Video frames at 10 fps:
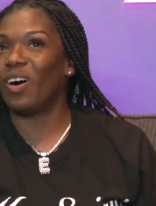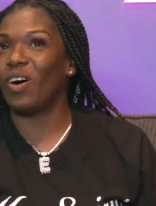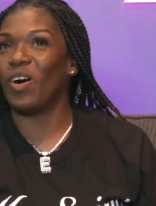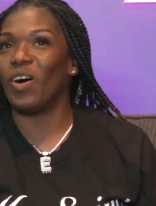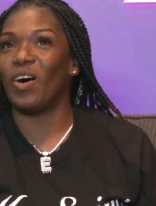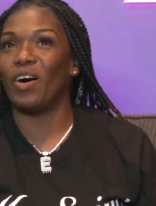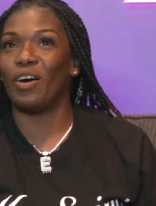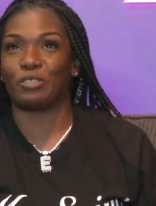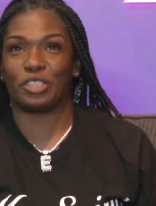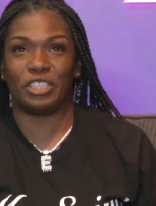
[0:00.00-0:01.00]

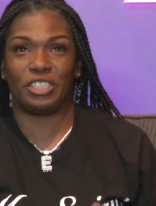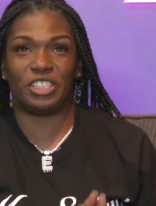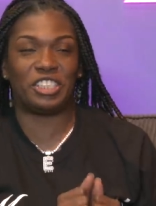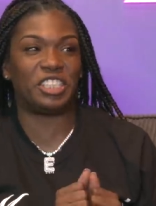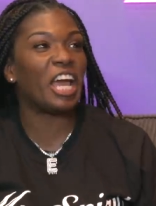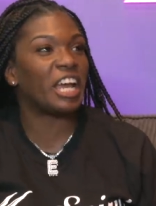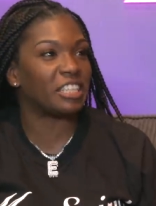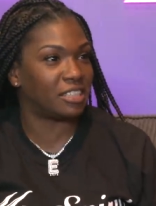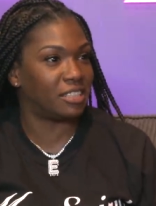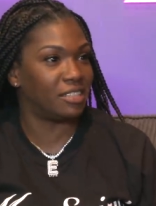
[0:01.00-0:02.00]
Oh
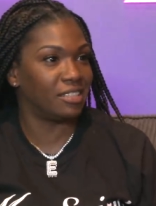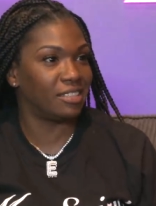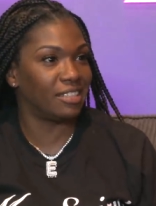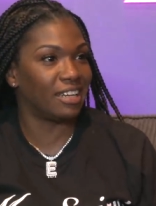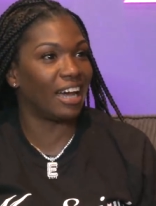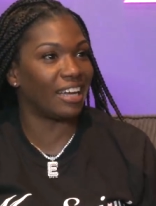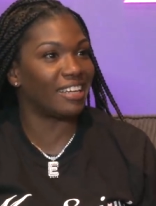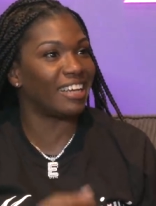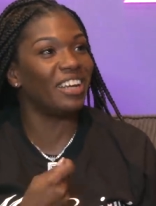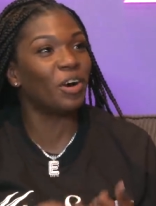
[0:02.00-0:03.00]
shit.
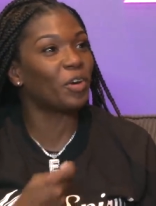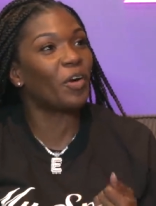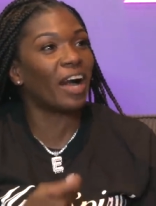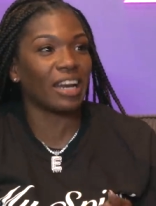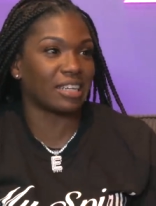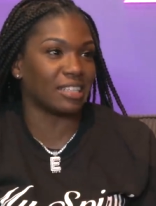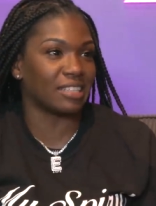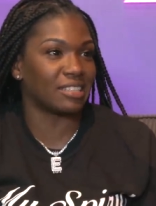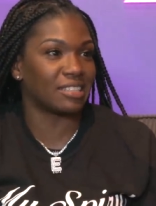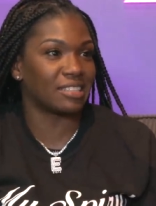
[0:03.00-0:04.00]
Like he don't know how to
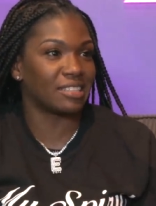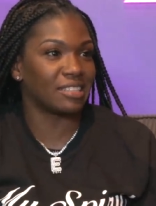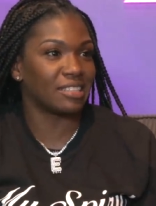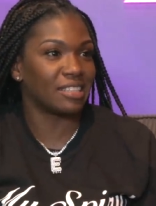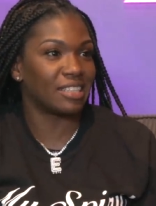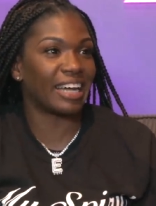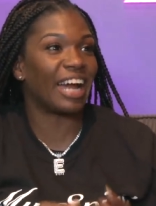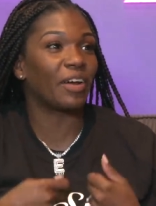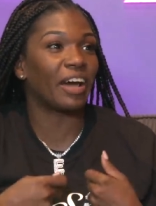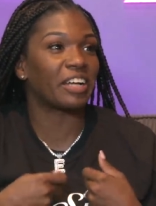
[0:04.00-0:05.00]
cuss. Oh. Like
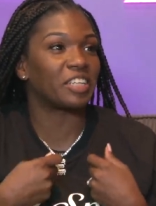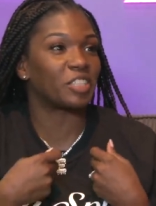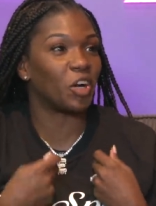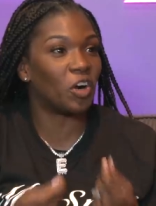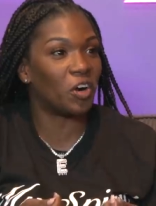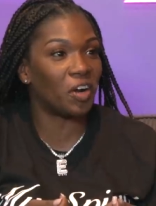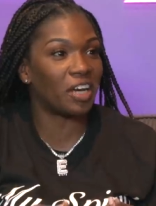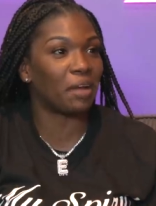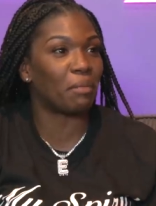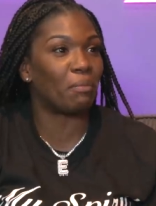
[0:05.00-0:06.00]
I know how to cuss hard.
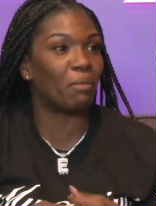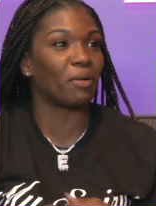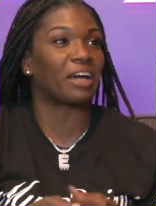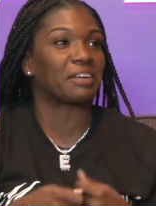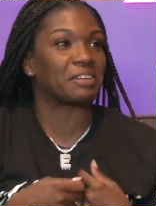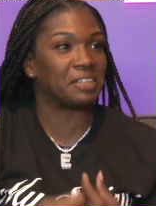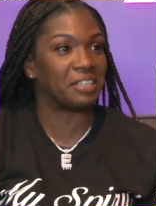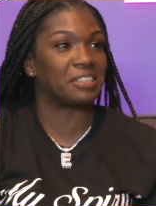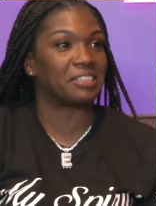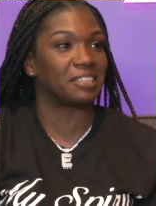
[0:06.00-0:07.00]
Like my mom know how to
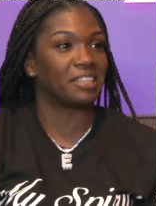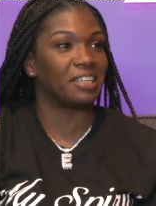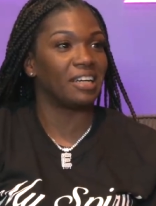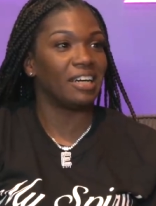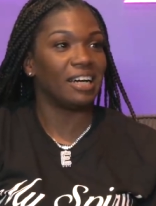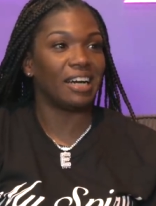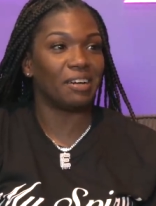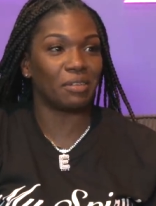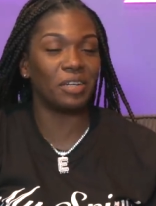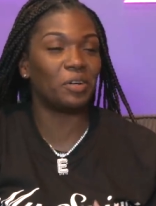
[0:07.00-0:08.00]
cuss. Oh.
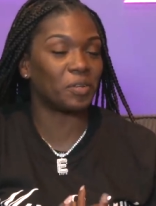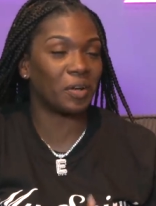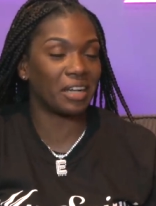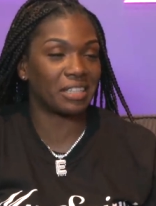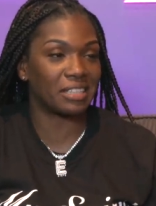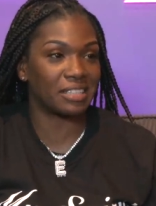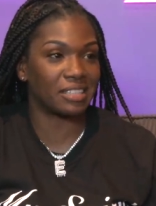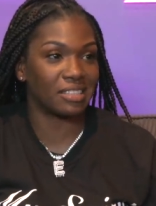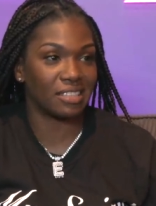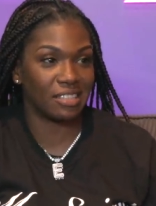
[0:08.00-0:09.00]
He don't know how to
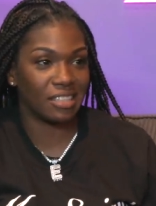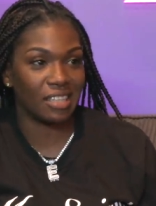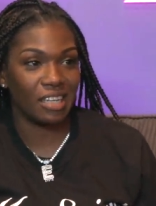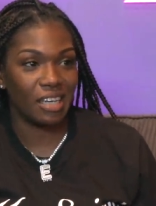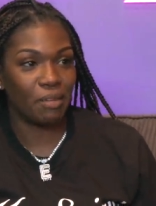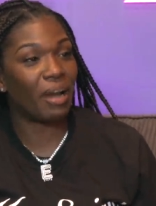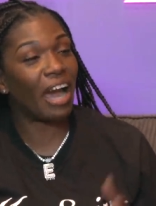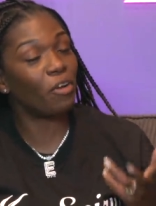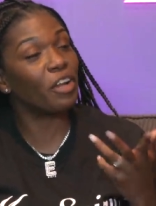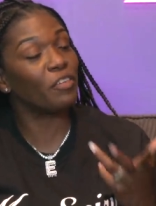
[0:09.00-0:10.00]
cuss. But
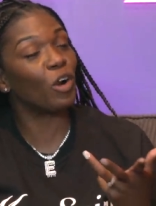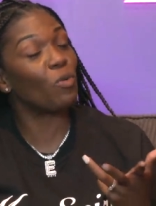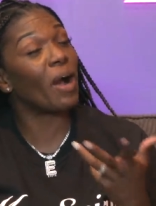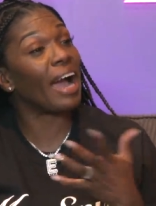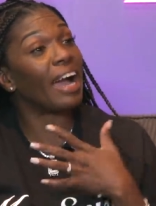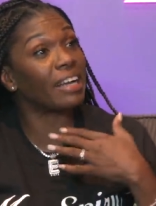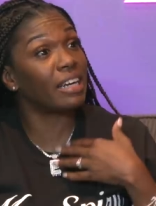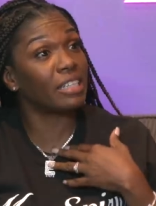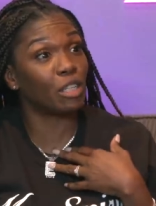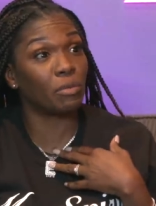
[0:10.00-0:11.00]
yeah. I don't even know why I
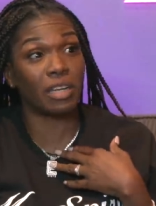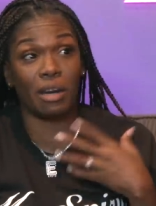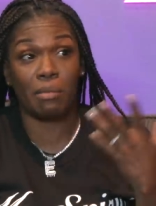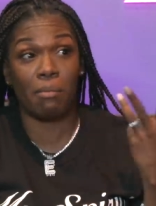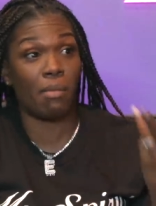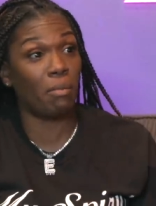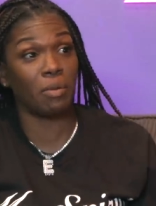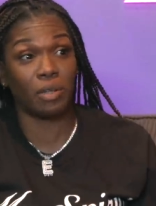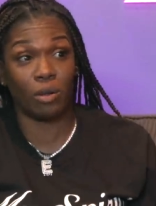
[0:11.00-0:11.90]
cuss so much, cause my mama